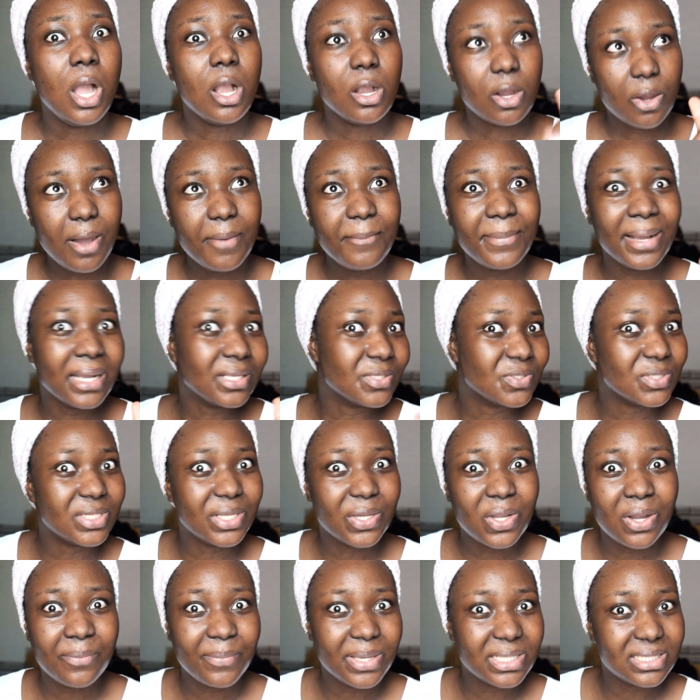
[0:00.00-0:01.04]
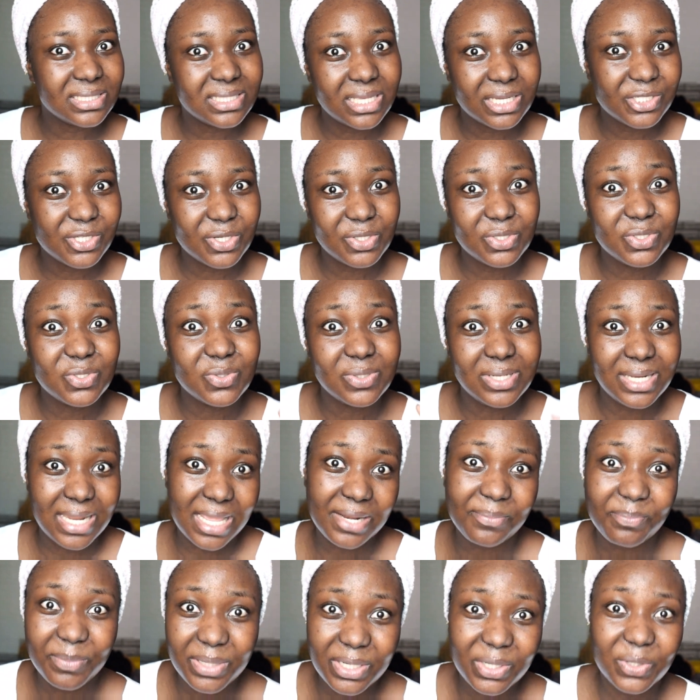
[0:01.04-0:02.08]
come back to the comment section to
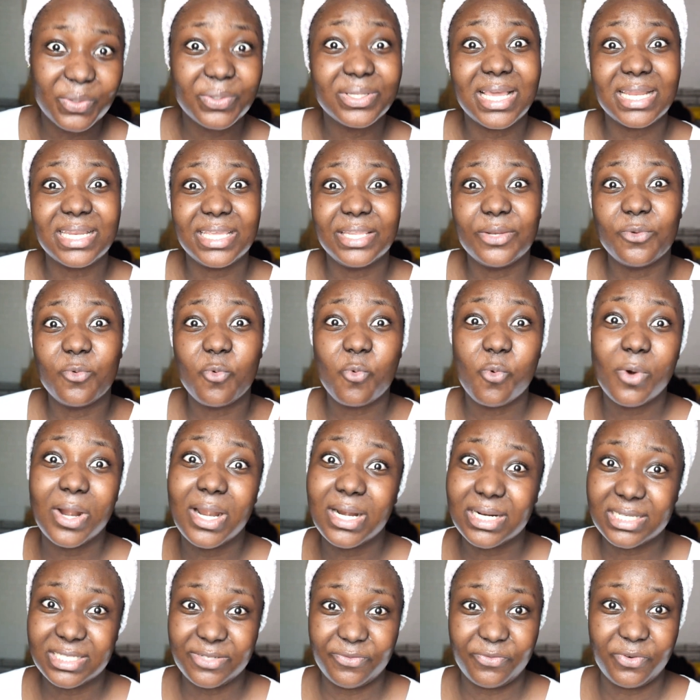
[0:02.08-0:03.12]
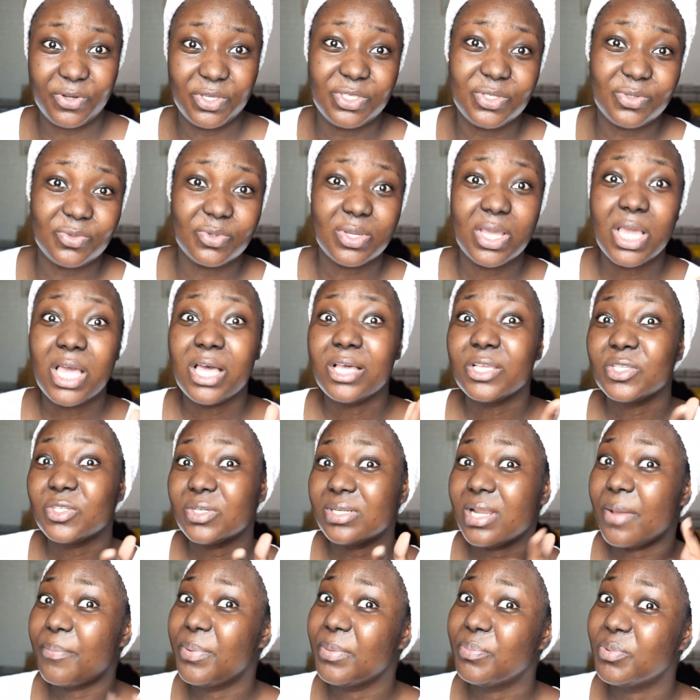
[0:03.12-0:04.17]
let me know that it worked for you so
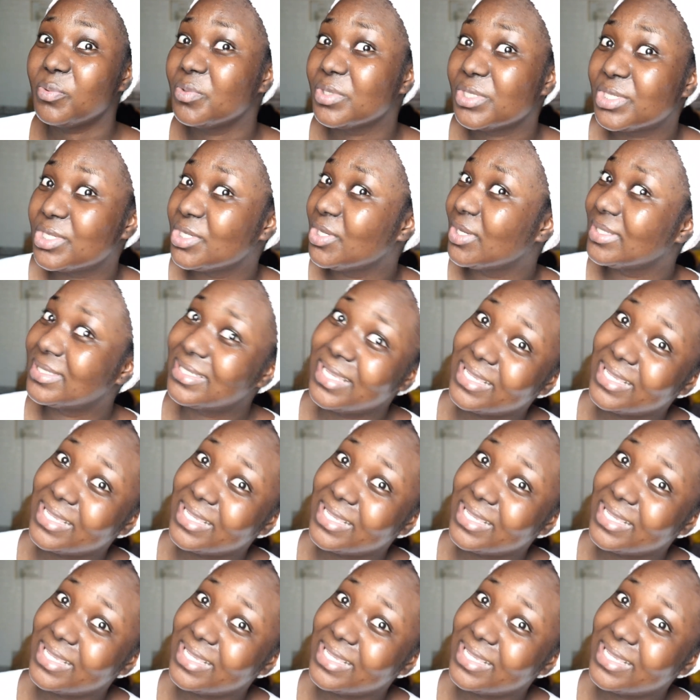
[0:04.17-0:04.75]
that people will see your